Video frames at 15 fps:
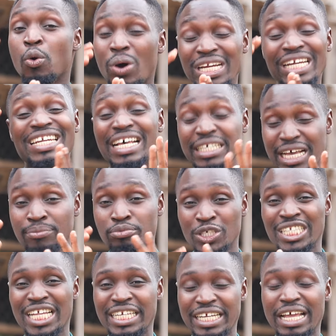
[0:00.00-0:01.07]
when it does come to
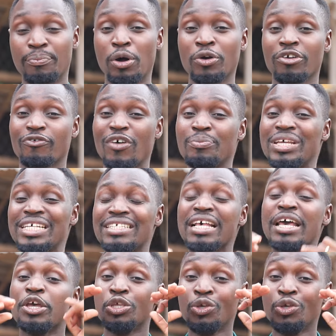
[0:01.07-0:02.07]
starting a poultry farm is